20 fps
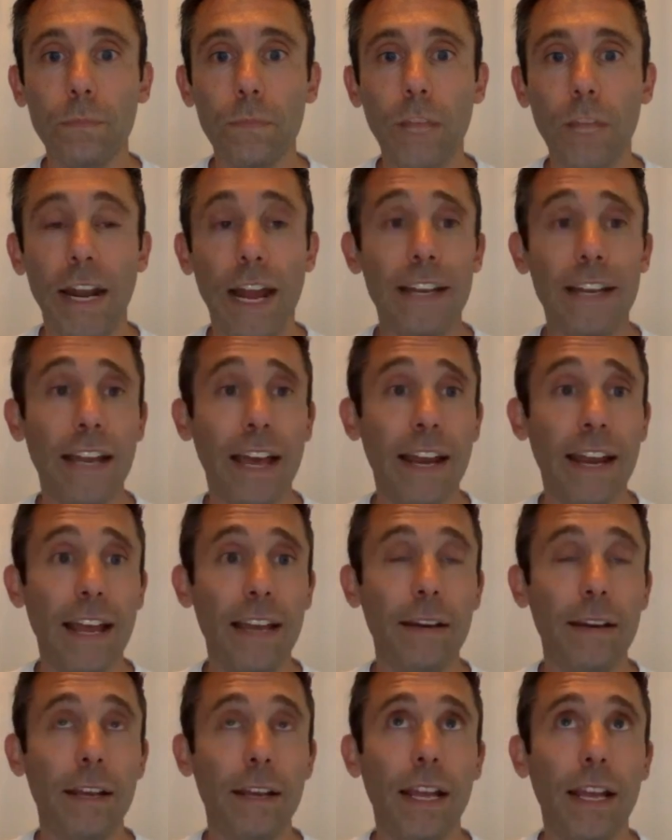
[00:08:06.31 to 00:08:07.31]

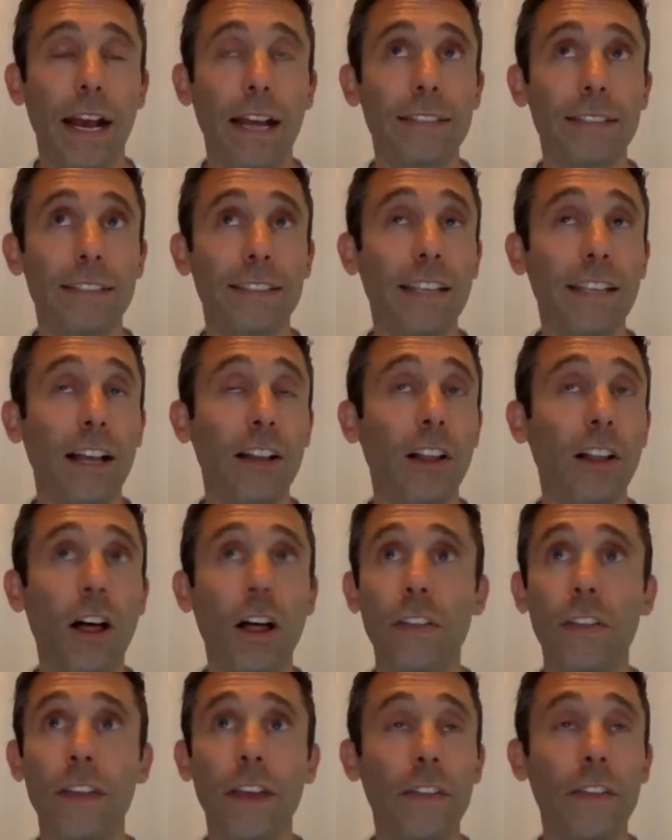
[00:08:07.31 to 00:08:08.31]
and I'd sell
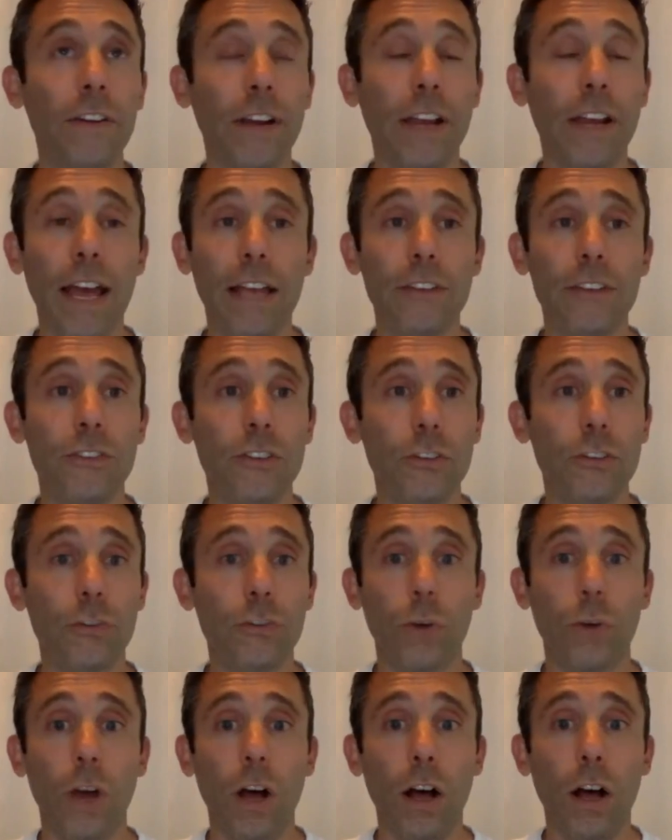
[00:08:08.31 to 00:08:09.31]
all the other guys just
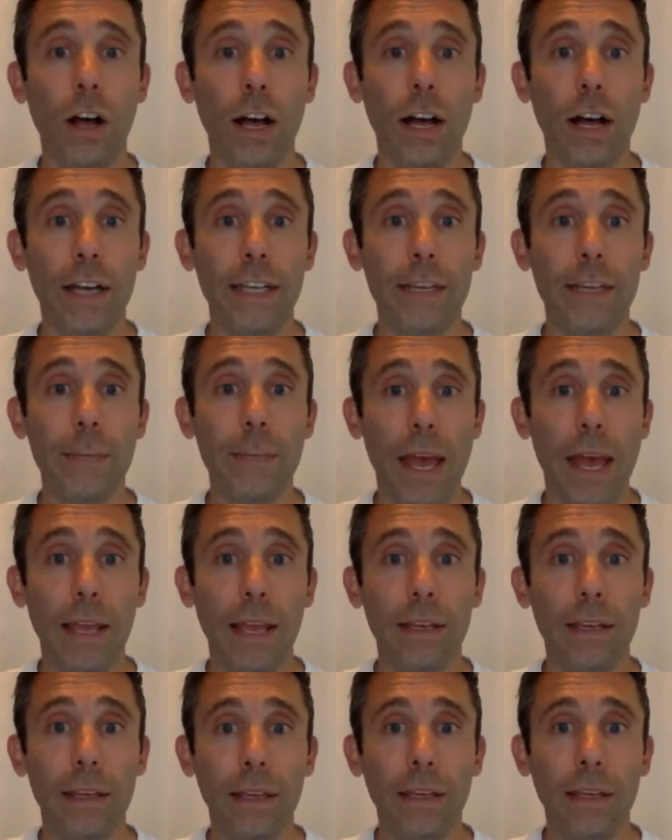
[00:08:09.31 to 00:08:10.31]
raw on eBay.